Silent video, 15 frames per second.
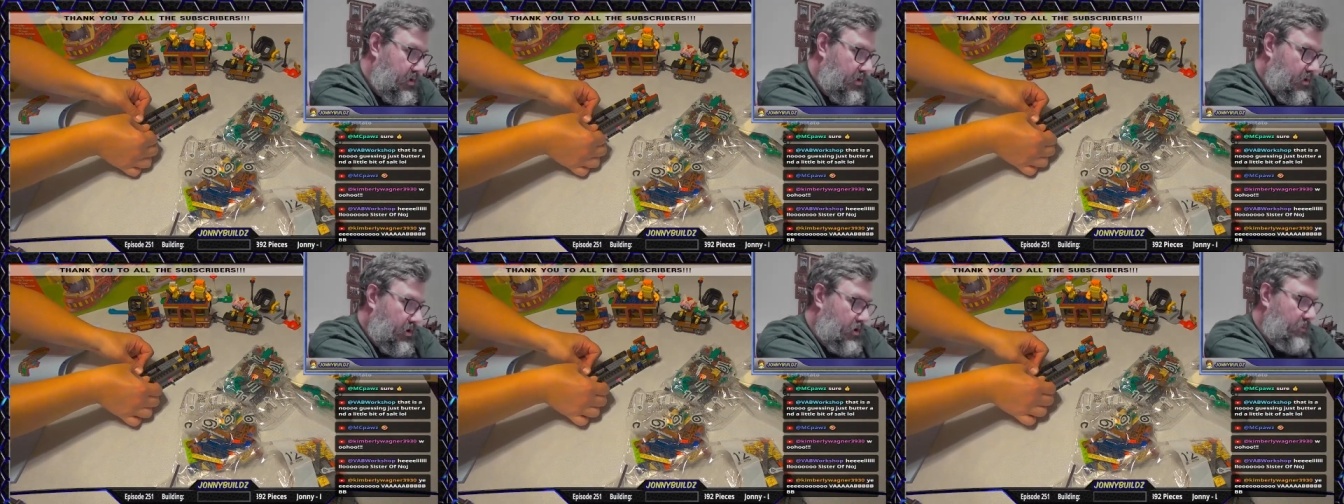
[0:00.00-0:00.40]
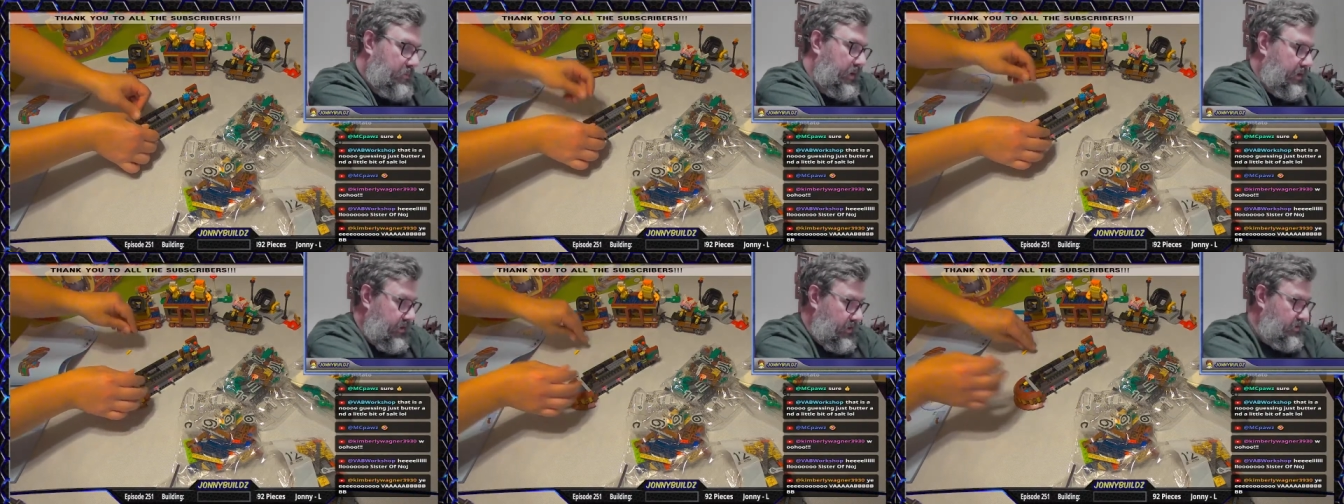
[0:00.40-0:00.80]
are about
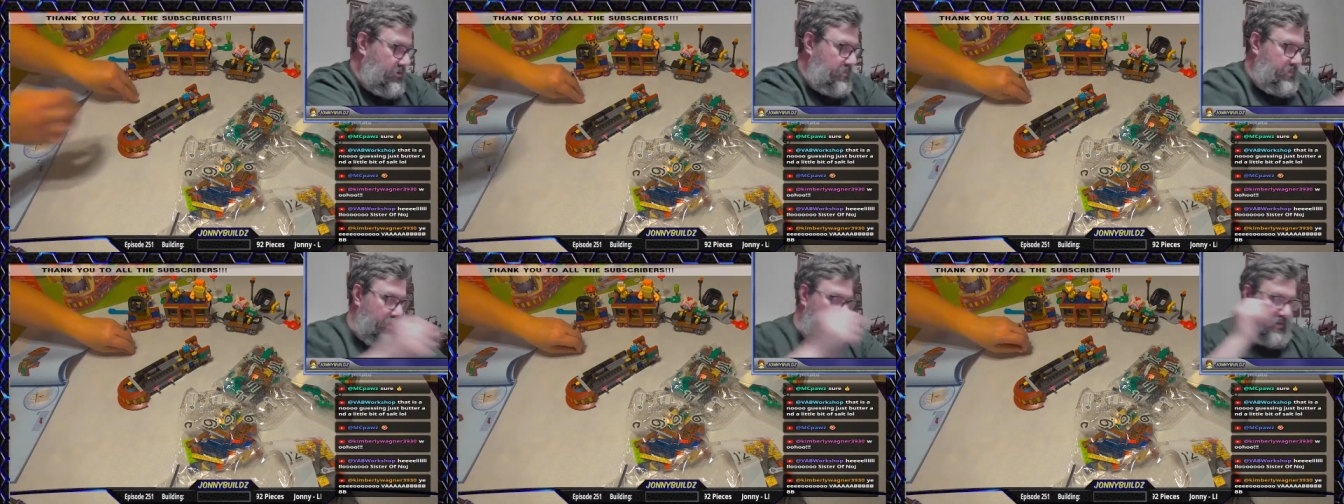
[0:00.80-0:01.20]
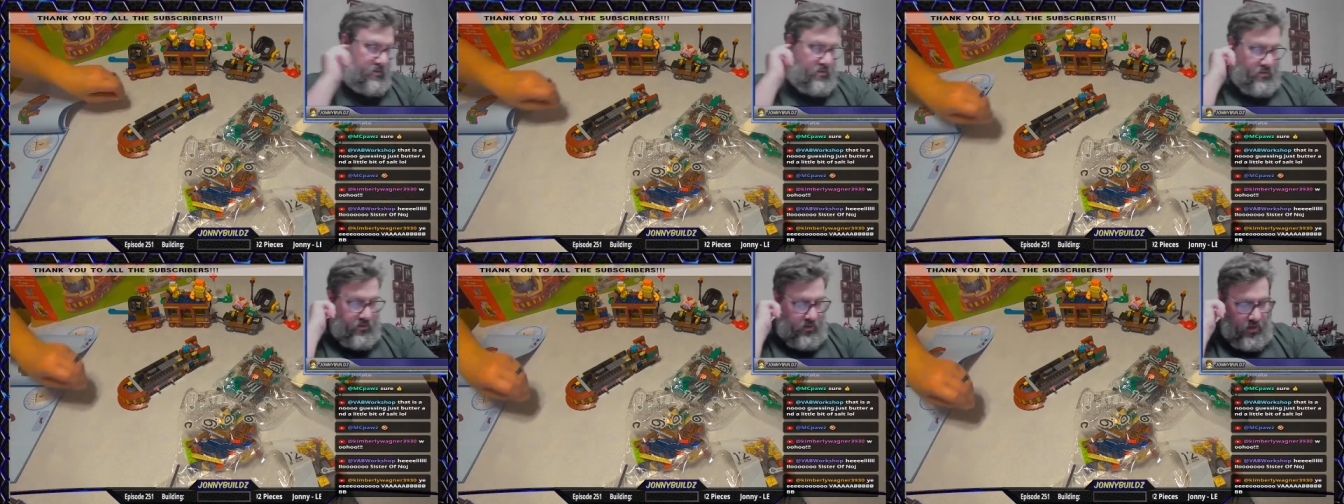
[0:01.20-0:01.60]

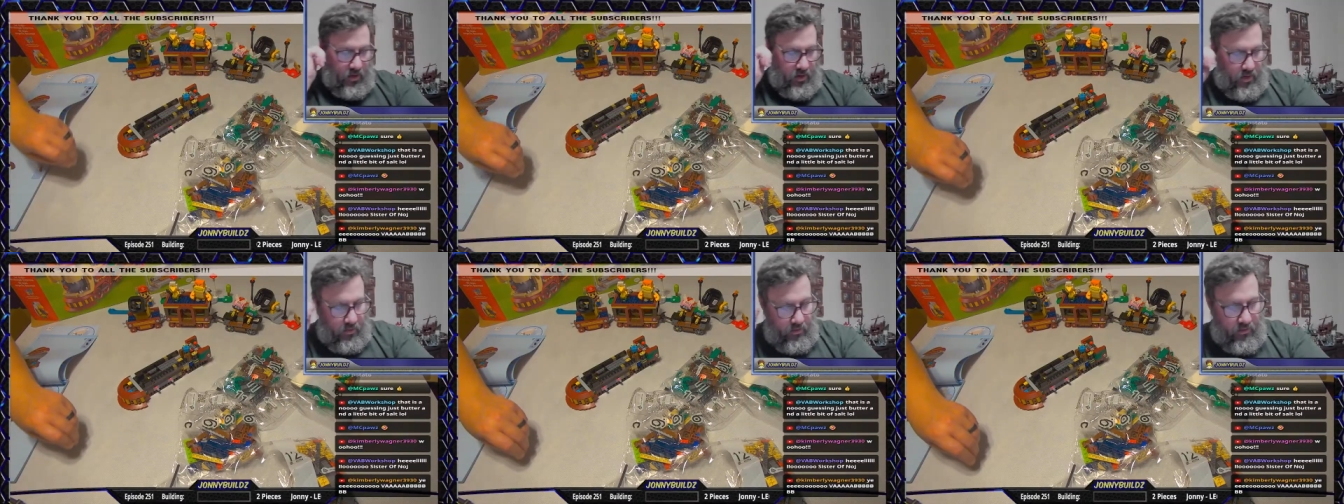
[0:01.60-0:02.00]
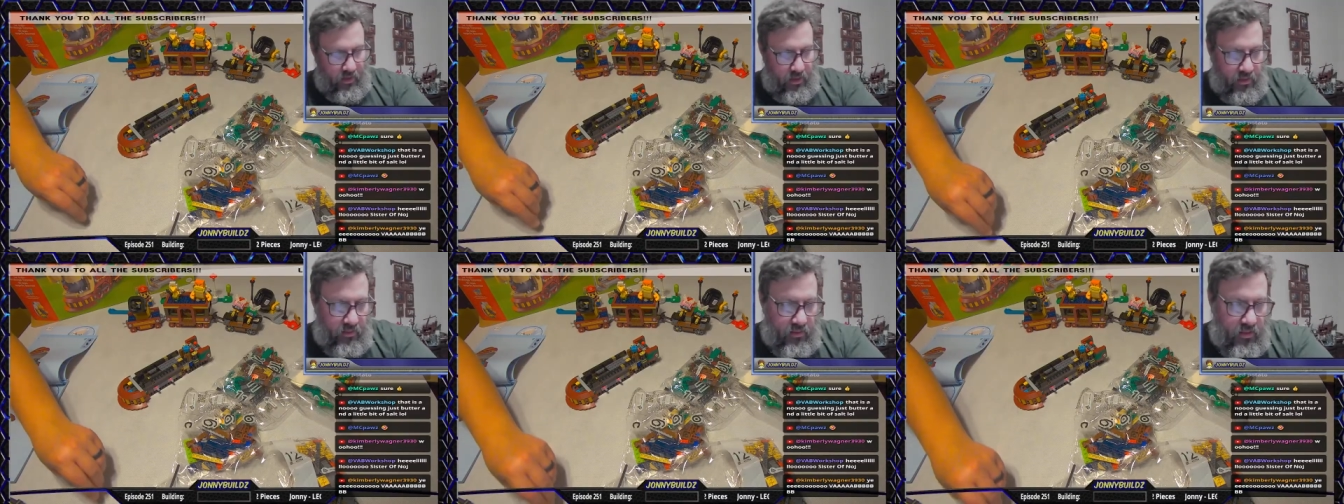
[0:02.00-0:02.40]
$100, and
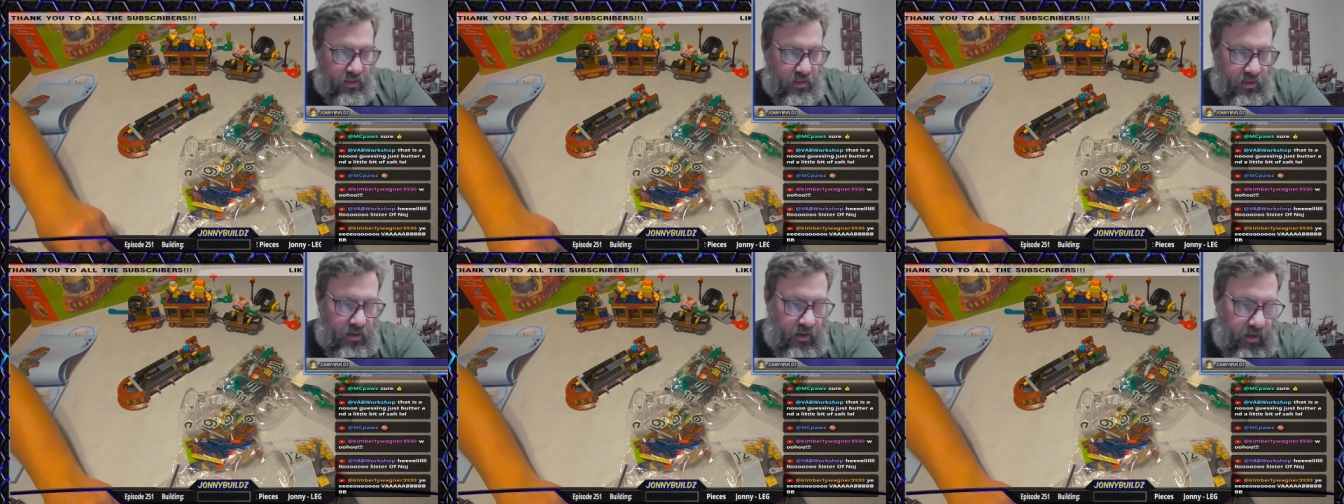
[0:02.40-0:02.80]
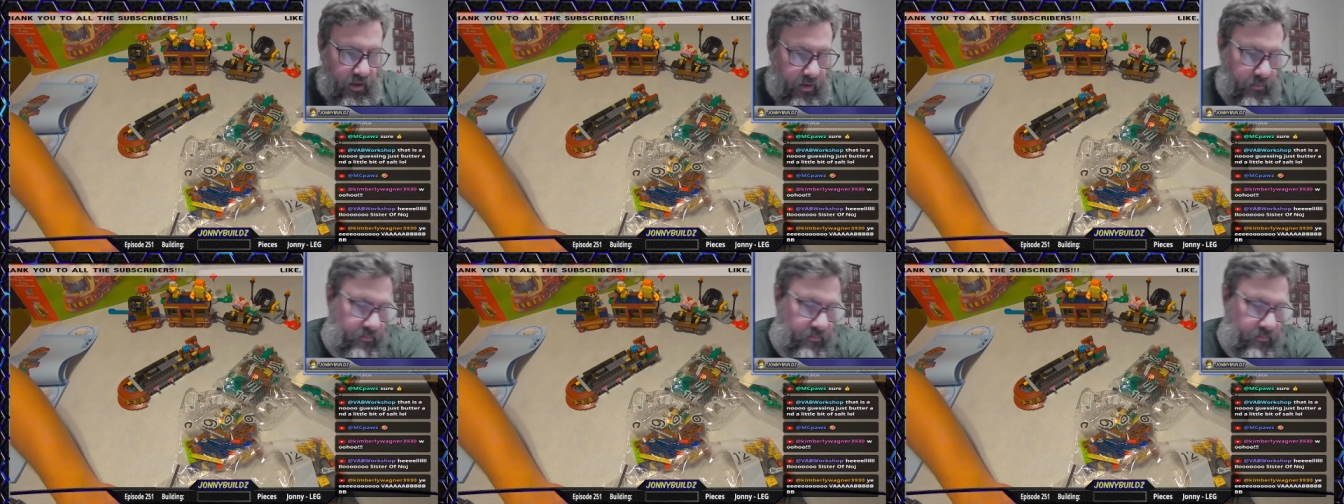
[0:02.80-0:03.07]
then the